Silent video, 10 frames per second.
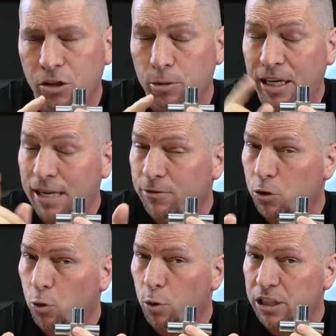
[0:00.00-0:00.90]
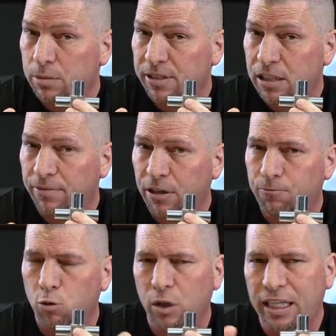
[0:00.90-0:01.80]
You might have a tool that's specific
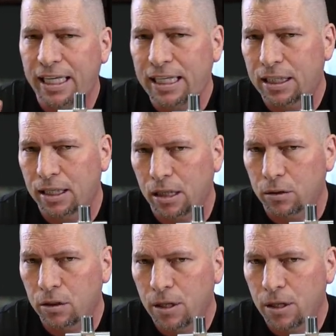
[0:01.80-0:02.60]
for Inconel.